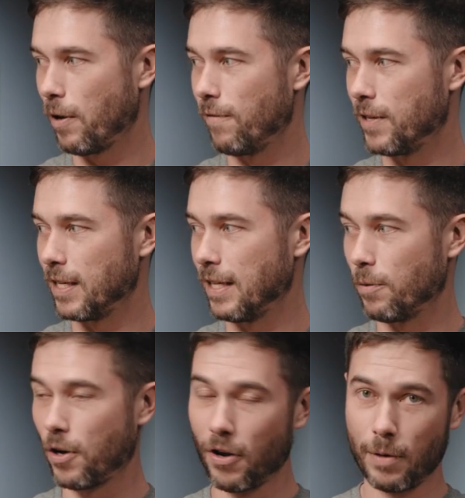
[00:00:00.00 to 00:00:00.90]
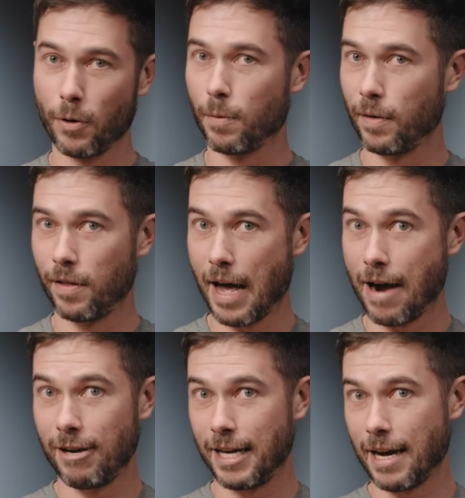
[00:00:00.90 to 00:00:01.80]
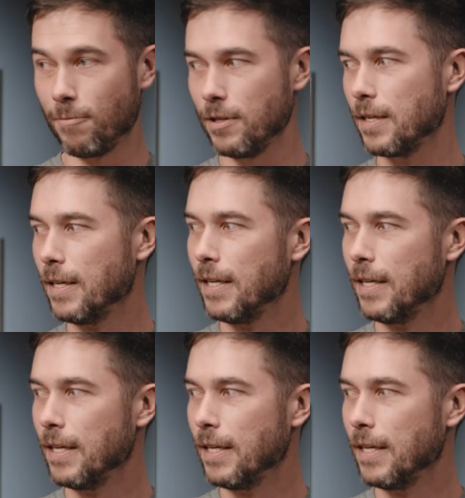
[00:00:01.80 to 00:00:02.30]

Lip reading: Previously, that would only work with ARRI cameras.